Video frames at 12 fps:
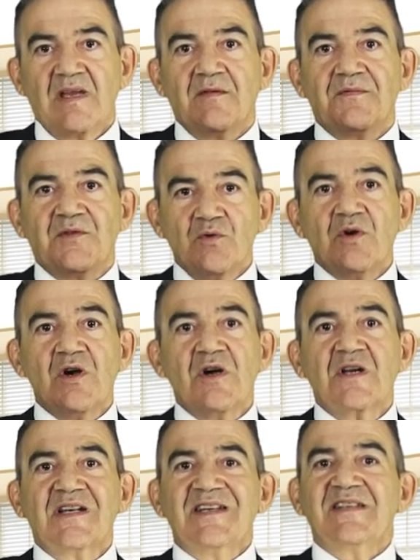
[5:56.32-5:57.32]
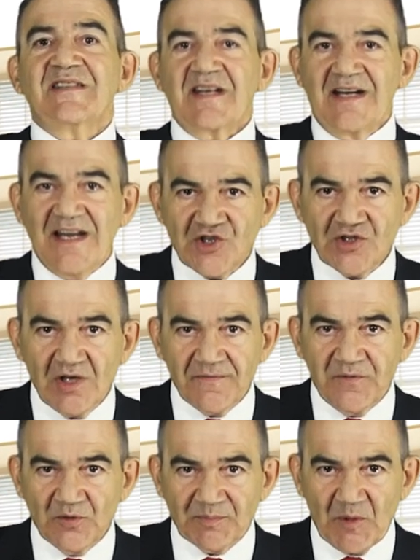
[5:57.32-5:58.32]
If you are an international
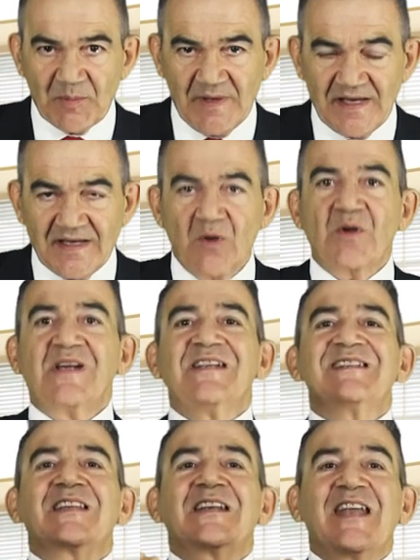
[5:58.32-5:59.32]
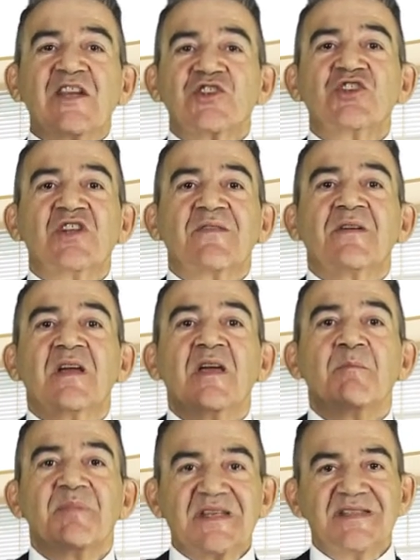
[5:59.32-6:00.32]
football player or an international
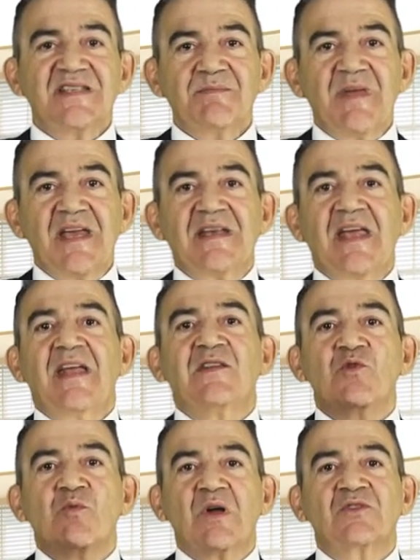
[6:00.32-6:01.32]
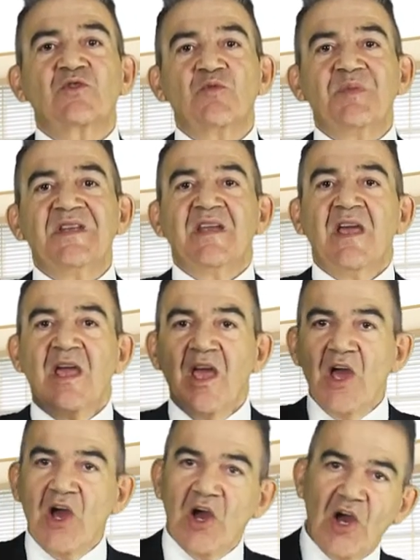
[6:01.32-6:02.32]
businessman and you want to be
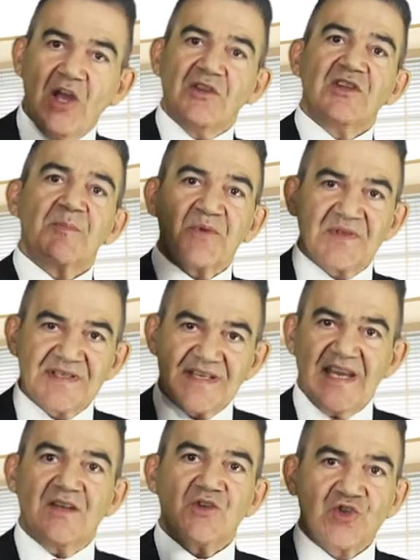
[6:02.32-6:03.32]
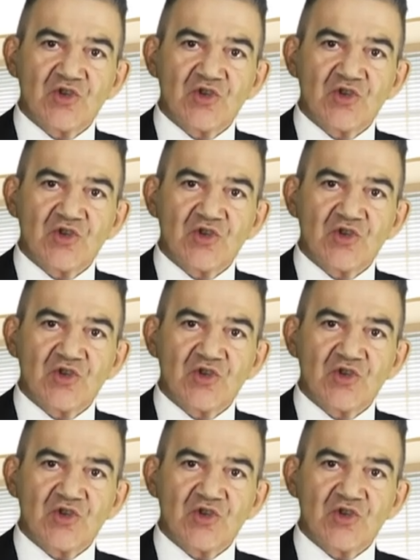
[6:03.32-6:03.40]
100%